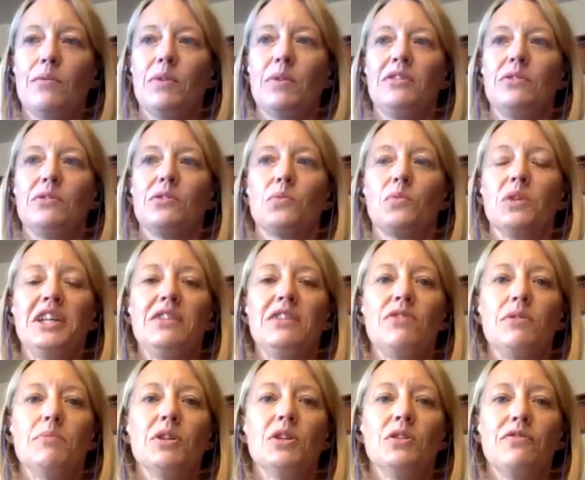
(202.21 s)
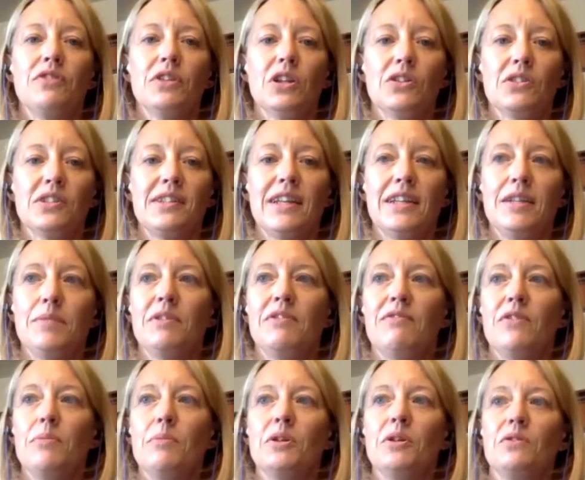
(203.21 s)
whether it was weed removal or sediment
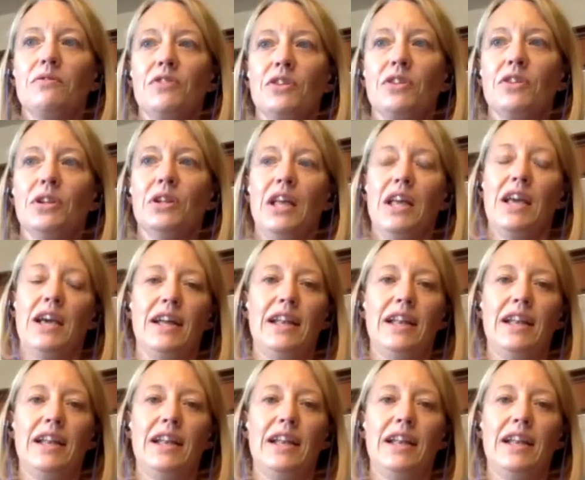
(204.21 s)
removal,